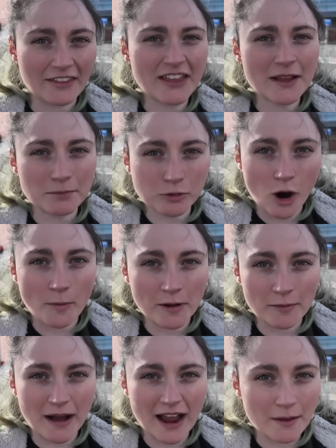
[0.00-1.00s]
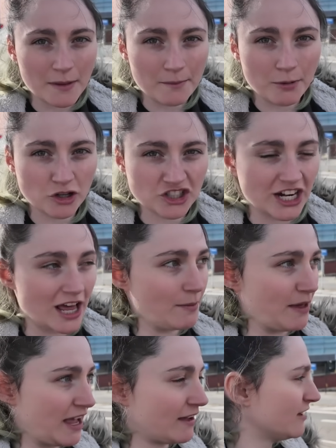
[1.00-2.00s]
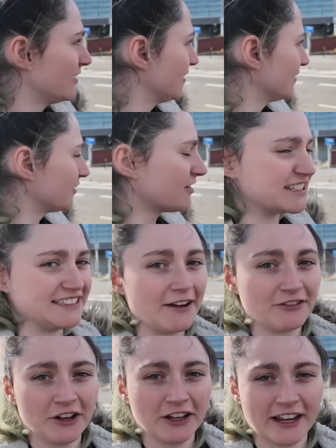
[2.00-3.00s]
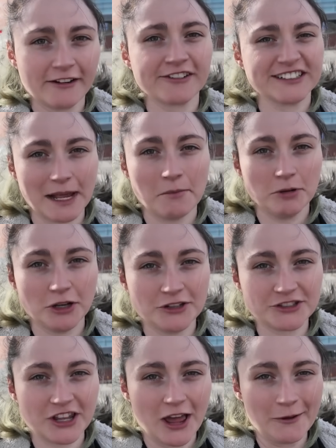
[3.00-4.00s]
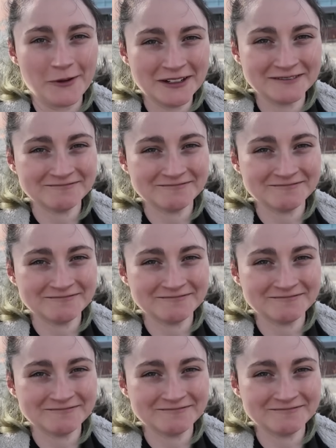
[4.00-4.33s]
I think proper might have been pushing it a bit. There is definitely a resemblance though.